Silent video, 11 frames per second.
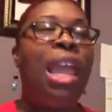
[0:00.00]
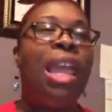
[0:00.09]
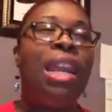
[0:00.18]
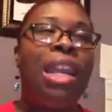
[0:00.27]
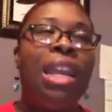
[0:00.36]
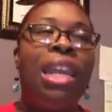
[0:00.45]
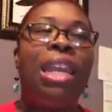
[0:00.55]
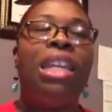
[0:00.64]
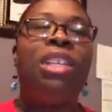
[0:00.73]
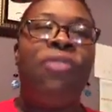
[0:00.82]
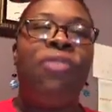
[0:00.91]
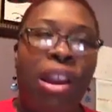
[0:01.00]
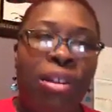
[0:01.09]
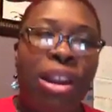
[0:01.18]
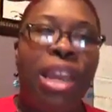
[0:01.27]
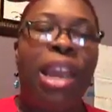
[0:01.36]
And it is
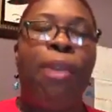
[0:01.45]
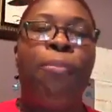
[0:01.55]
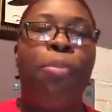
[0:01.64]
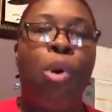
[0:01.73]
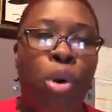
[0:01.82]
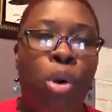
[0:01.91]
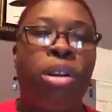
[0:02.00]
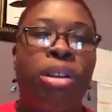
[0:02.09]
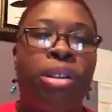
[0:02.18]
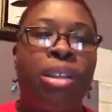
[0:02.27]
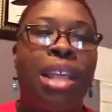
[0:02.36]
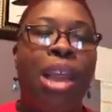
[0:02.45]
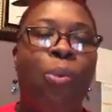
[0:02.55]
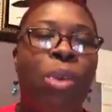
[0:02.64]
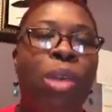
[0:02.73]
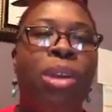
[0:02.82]
very important
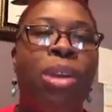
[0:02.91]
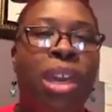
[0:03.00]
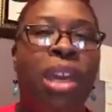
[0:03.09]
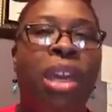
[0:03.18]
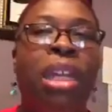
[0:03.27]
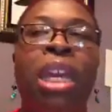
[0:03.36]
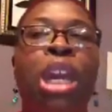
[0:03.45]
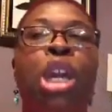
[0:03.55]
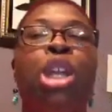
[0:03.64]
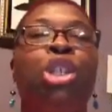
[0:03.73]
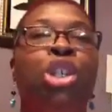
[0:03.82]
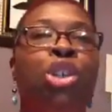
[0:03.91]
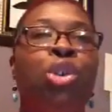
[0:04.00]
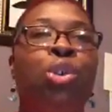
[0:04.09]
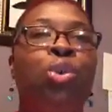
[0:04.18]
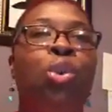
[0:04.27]
that we begin
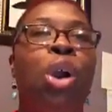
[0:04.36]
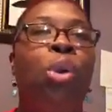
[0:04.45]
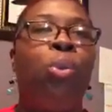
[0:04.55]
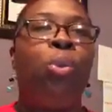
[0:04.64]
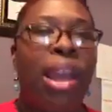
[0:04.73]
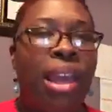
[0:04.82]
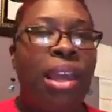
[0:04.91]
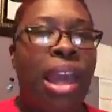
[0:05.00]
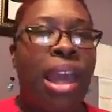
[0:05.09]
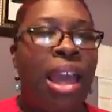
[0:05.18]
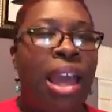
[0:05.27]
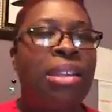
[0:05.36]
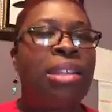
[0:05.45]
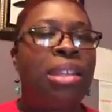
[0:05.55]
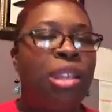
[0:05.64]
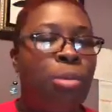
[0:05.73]
to
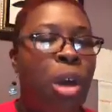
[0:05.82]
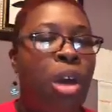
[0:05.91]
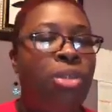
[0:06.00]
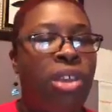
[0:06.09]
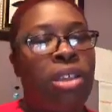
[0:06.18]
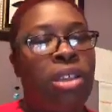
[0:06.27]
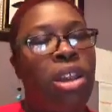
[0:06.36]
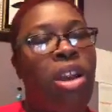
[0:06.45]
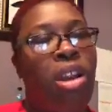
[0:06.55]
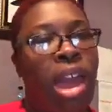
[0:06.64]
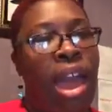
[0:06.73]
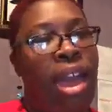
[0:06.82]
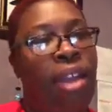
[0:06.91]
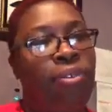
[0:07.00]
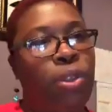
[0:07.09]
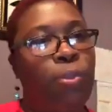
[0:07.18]
recognize the small things in our
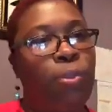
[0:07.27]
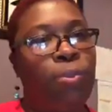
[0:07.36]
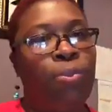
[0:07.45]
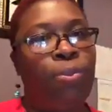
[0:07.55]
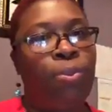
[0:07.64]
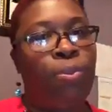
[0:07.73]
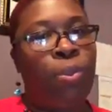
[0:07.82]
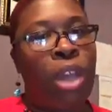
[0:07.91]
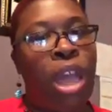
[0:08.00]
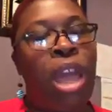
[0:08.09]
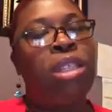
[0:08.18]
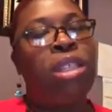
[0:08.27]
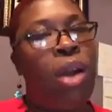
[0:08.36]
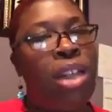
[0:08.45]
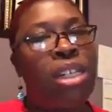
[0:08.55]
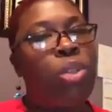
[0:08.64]
lives.
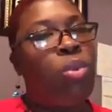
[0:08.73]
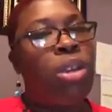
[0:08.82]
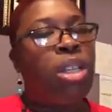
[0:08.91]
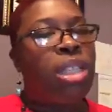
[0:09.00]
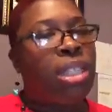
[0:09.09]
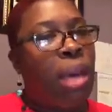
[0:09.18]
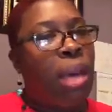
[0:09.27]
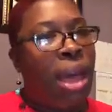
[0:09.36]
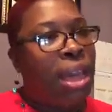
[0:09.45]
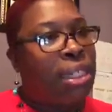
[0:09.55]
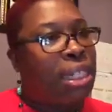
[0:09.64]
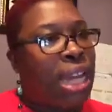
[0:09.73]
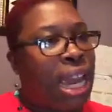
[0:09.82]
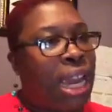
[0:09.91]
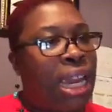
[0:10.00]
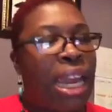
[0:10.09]
So I just wanted to stop by
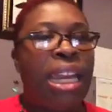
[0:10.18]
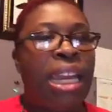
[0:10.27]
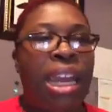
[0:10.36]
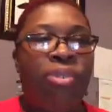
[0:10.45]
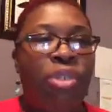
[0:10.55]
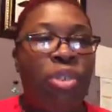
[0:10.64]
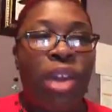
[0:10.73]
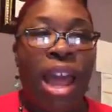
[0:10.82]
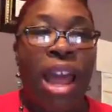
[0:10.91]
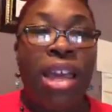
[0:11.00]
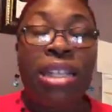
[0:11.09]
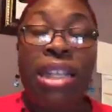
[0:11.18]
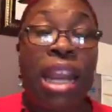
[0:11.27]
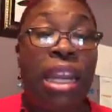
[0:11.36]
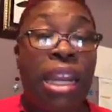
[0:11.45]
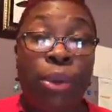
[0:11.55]
today and give you guys
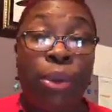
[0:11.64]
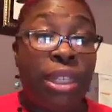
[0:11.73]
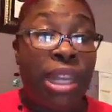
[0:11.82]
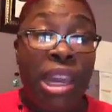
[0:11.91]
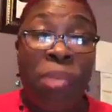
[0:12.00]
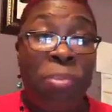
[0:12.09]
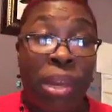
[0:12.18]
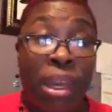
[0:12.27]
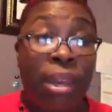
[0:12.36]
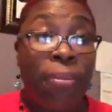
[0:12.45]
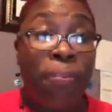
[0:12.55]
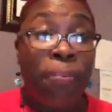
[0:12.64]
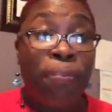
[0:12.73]
that little tidbit